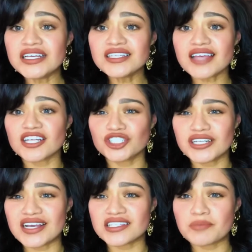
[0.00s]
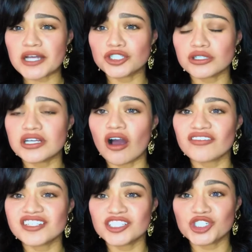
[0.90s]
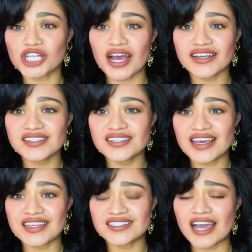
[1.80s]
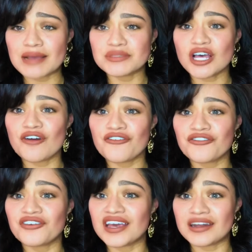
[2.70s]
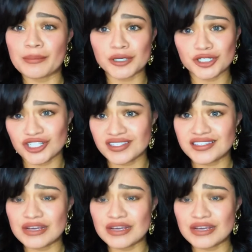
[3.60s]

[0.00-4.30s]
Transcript: section especially often shines in times of an emergency,